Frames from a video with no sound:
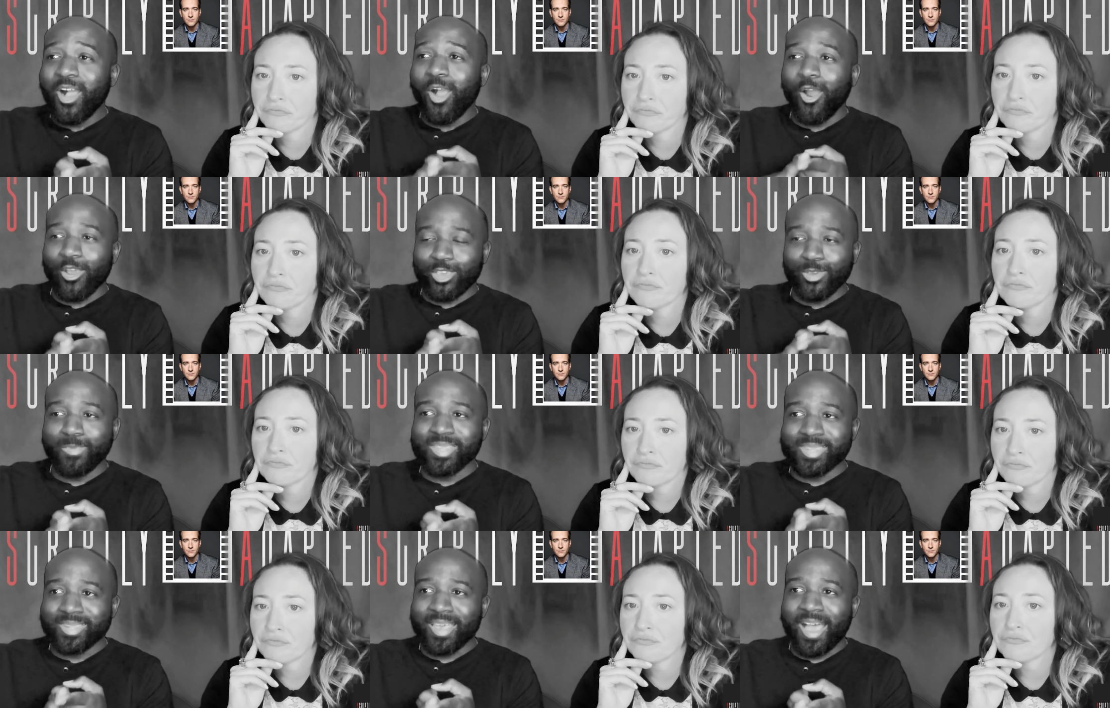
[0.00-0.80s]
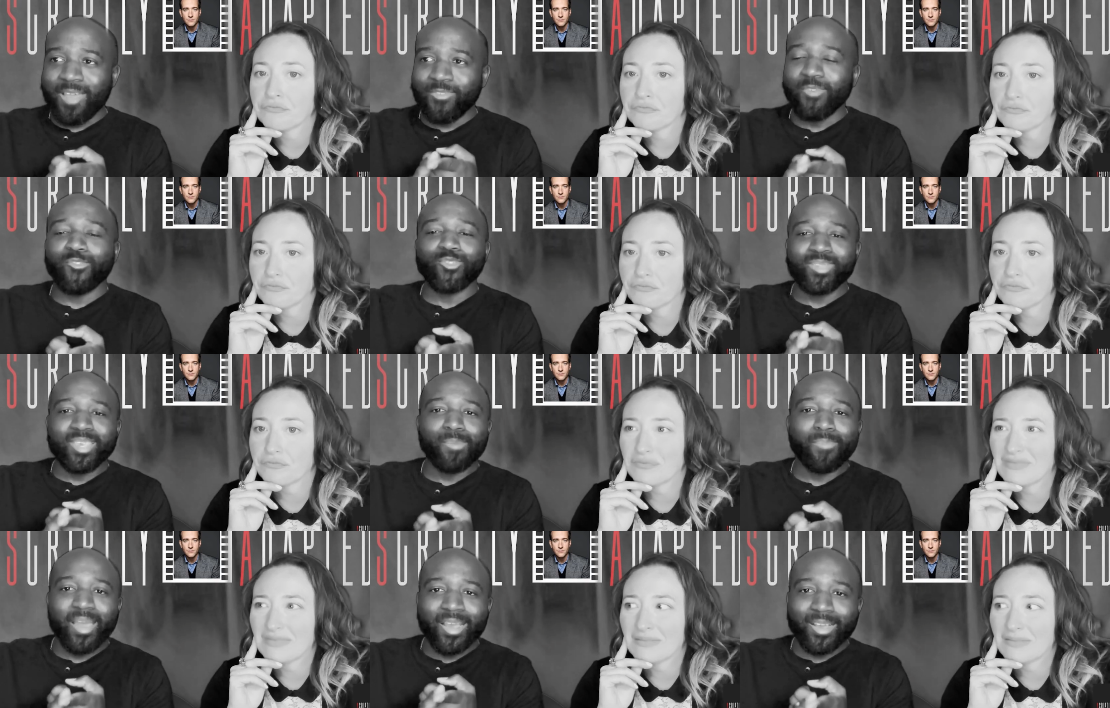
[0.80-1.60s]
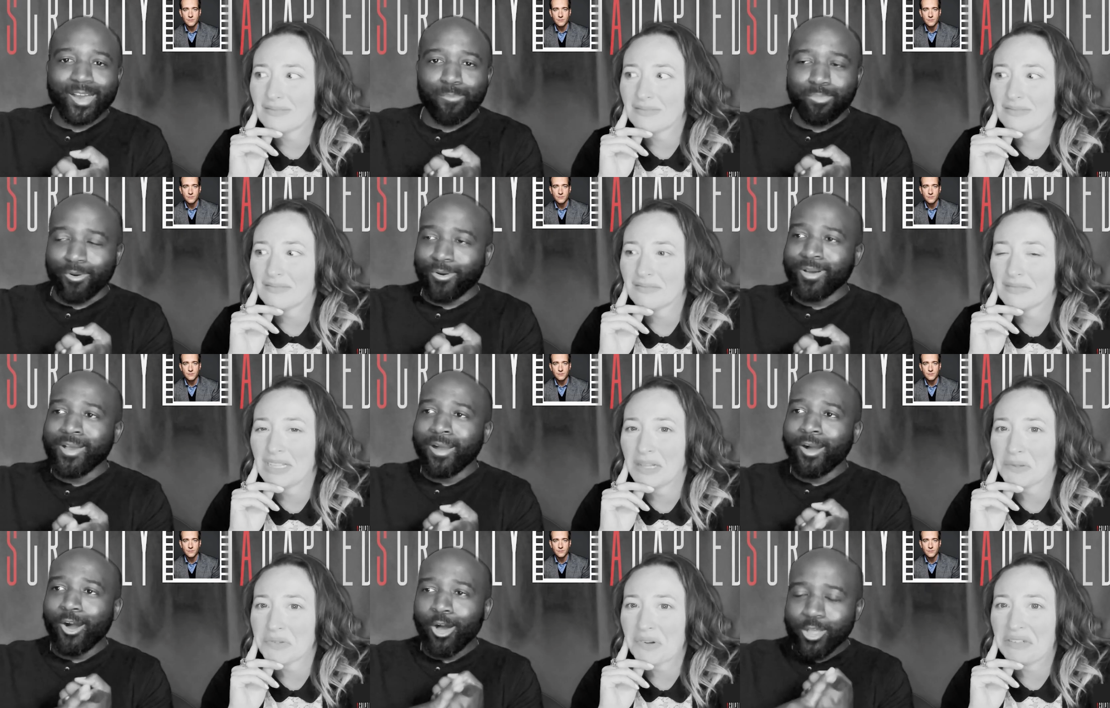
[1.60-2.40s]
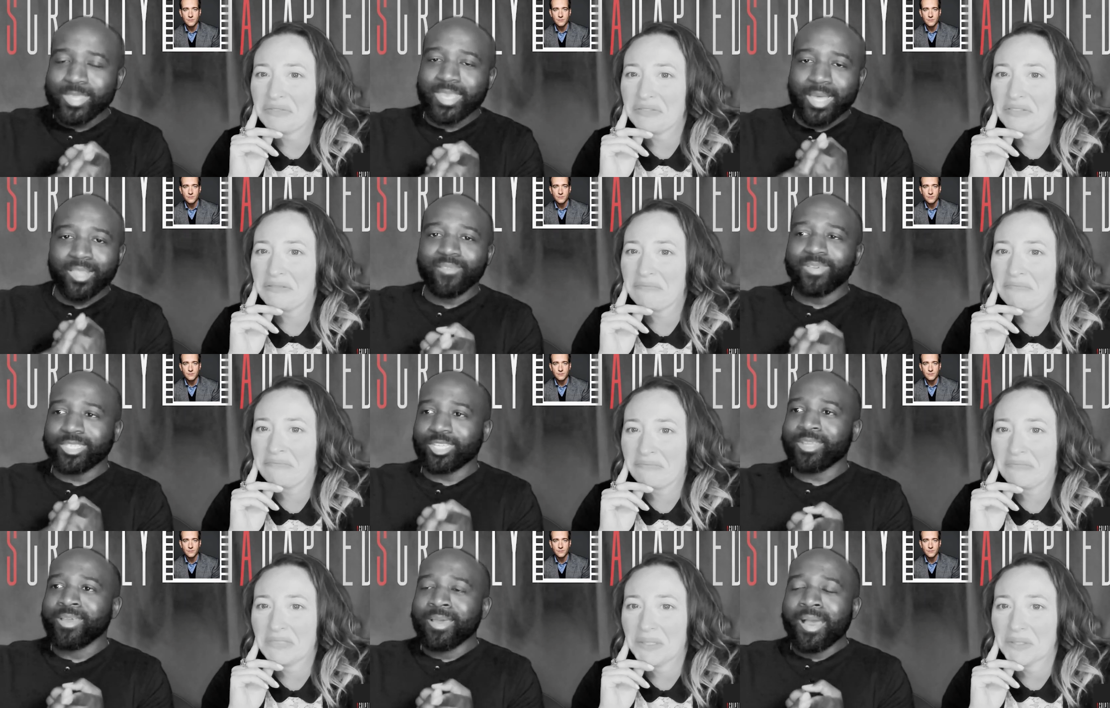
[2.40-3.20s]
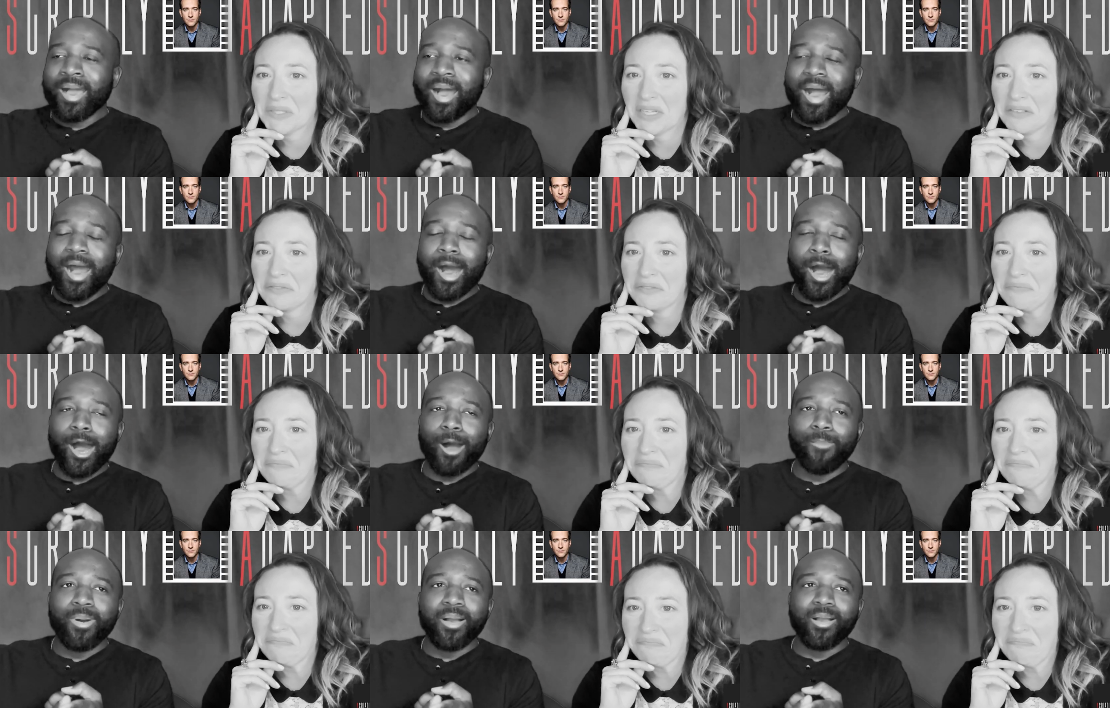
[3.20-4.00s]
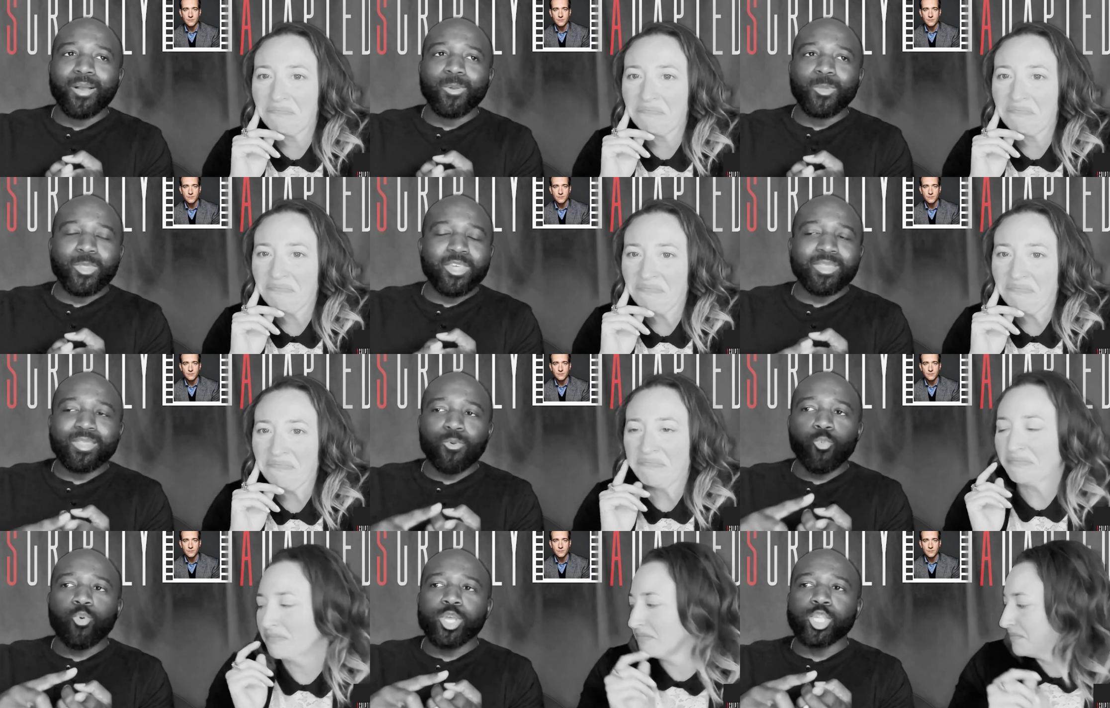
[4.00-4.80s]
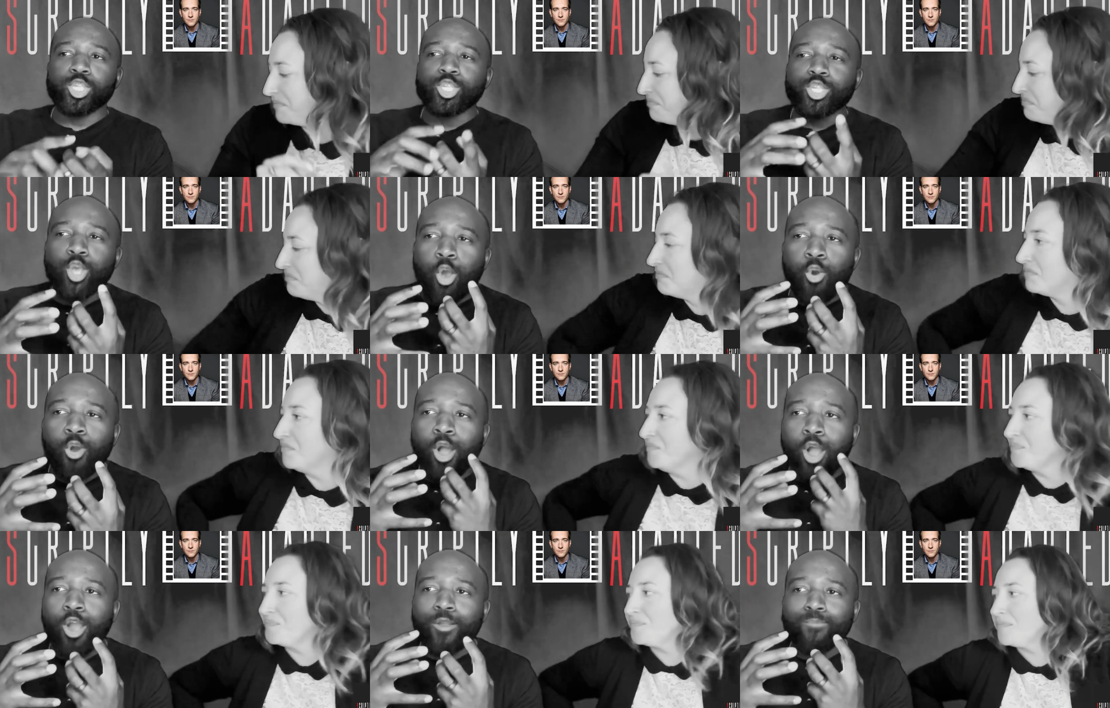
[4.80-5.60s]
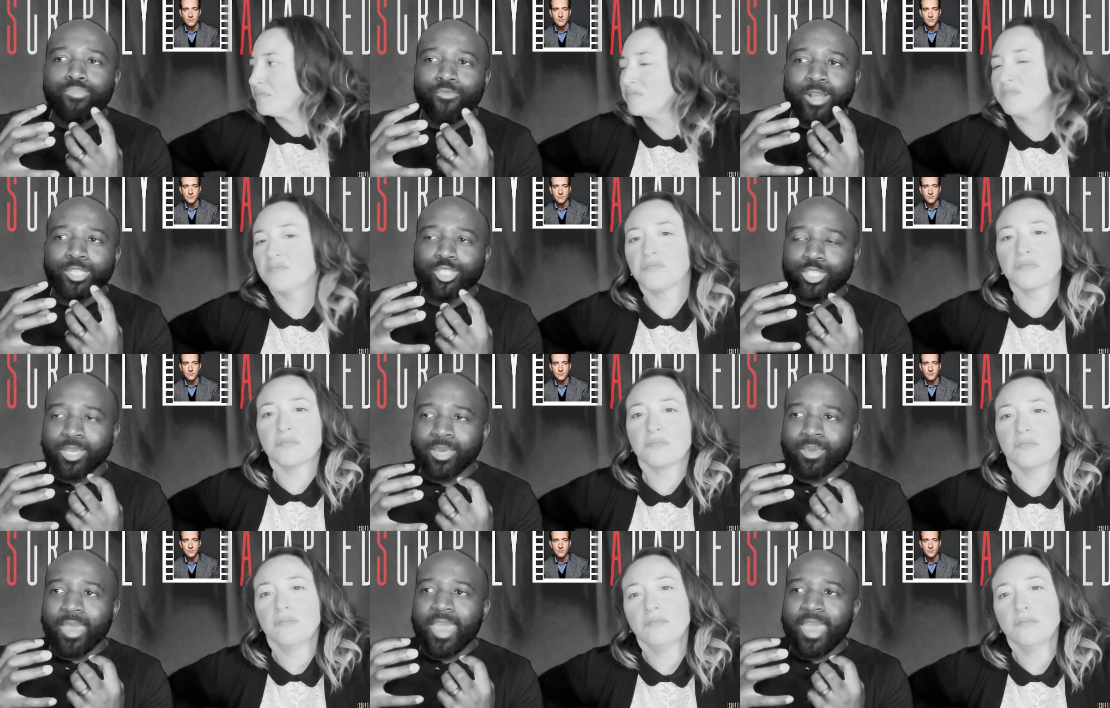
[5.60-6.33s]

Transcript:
Speaker 1: arguments I've ever seen by a couple on television, um, was so heart wrenching.